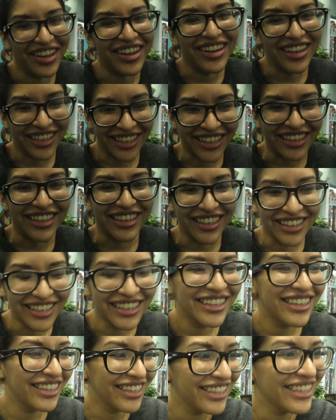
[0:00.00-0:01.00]
along good.
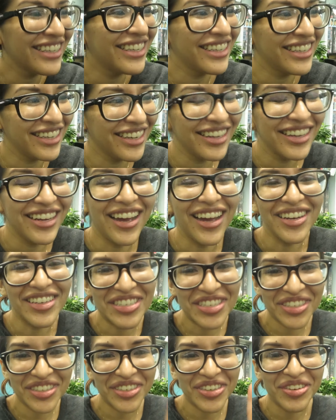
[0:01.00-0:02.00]
I'll
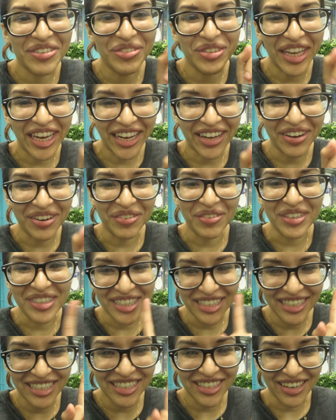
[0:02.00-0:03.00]
show you later once
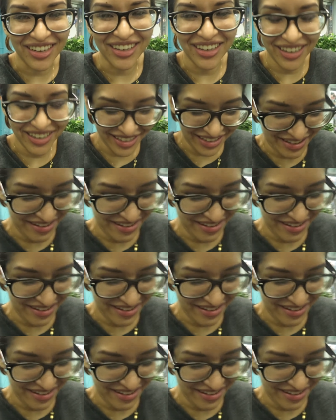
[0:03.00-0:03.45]
it's done.